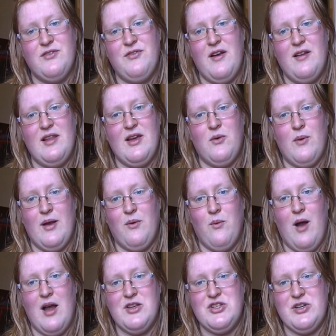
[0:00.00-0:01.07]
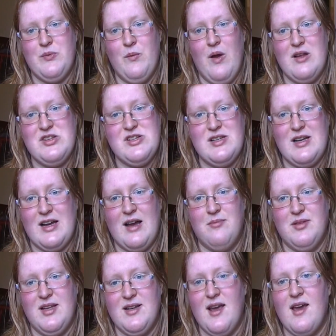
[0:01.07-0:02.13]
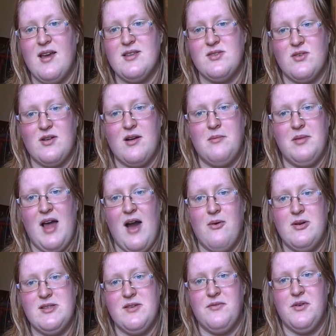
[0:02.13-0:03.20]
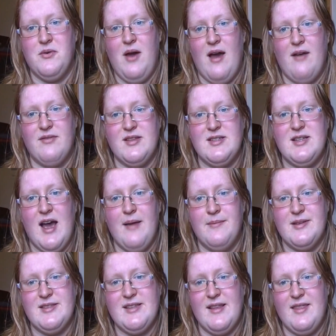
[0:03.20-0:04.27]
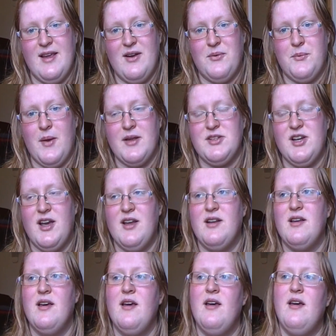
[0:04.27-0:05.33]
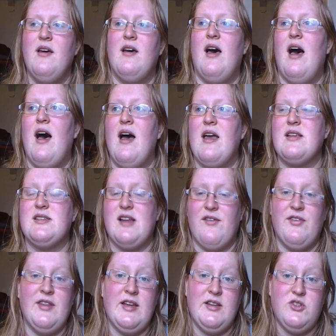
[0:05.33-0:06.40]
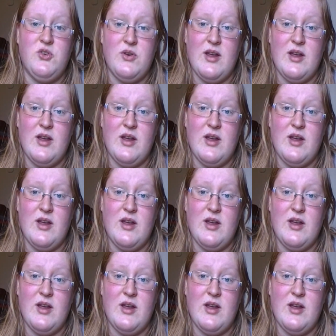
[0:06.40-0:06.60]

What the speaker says: fairly quick watch. You can watch it in a couple of days or a couple hours if you have the time to sit there and watch it. It's definitely